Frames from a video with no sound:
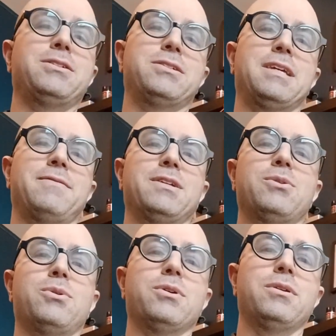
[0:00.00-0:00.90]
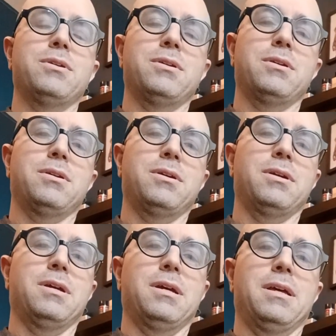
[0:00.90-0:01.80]
7 chord
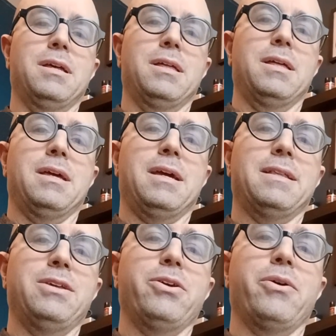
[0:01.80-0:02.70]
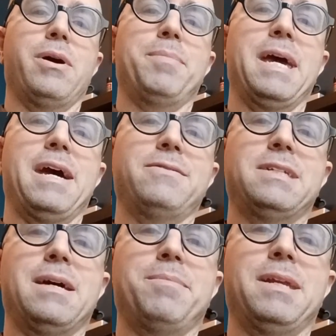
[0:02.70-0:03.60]
and then you go up a half
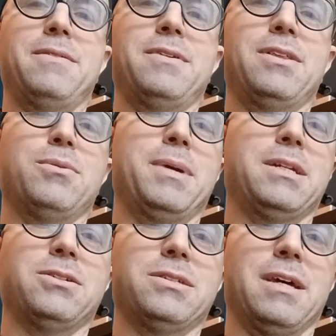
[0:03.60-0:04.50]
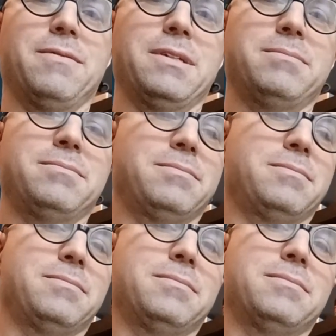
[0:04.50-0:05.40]
step and have another major 7.